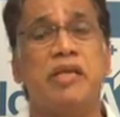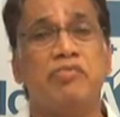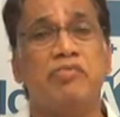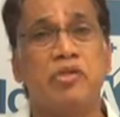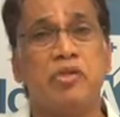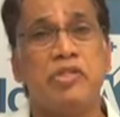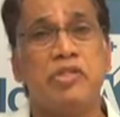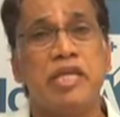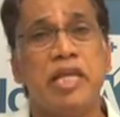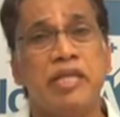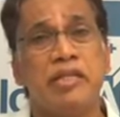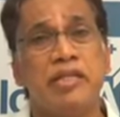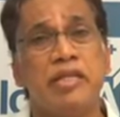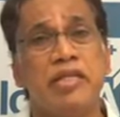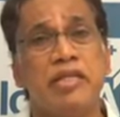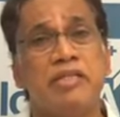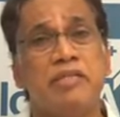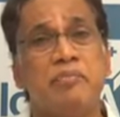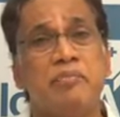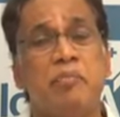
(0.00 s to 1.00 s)
If you take
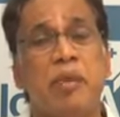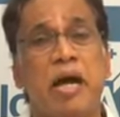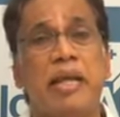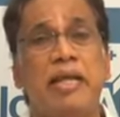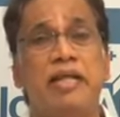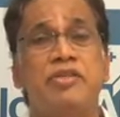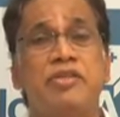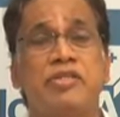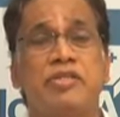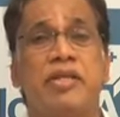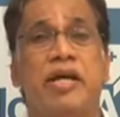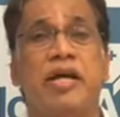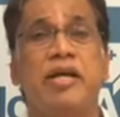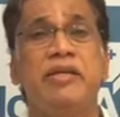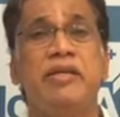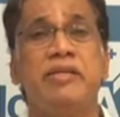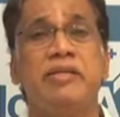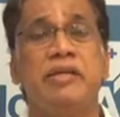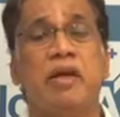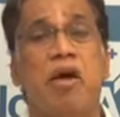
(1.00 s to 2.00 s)
this balanced
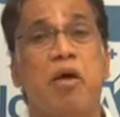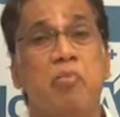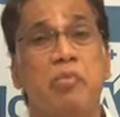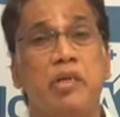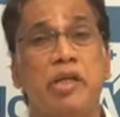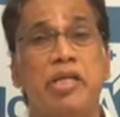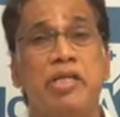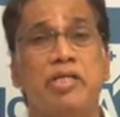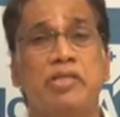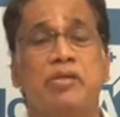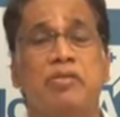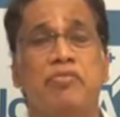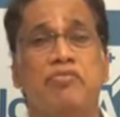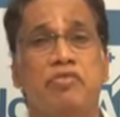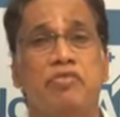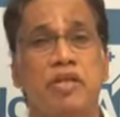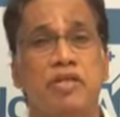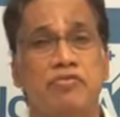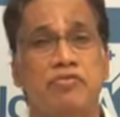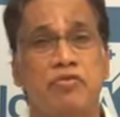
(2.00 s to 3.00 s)
diet, combination of
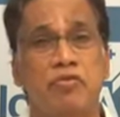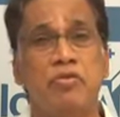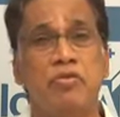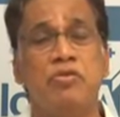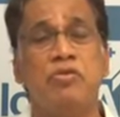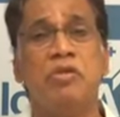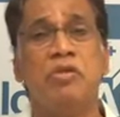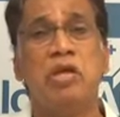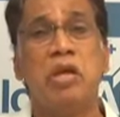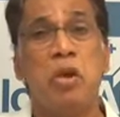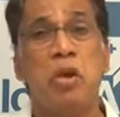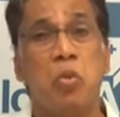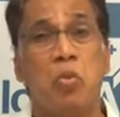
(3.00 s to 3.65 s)
fresh fruits,